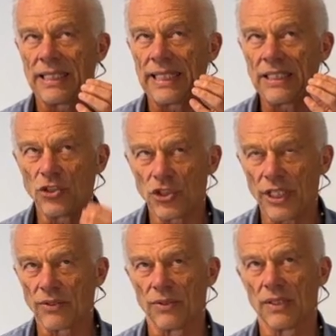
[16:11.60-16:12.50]
in
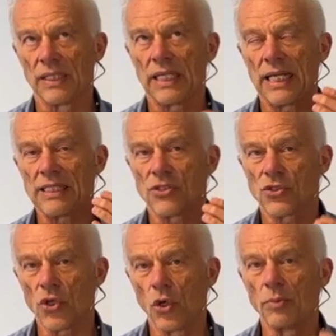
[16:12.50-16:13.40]
general it has
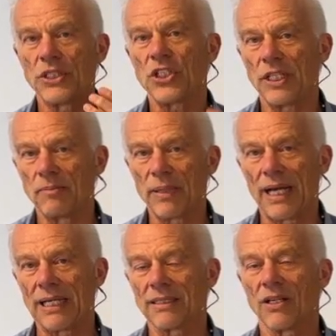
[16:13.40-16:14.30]
so much
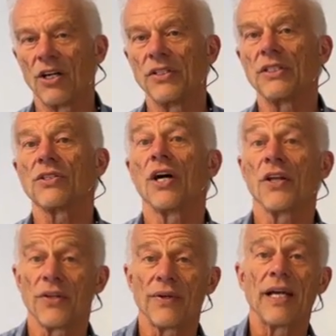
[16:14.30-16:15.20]
impact on these
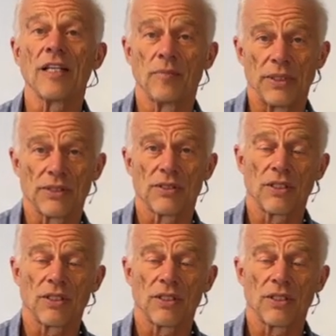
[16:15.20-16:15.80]
other elements,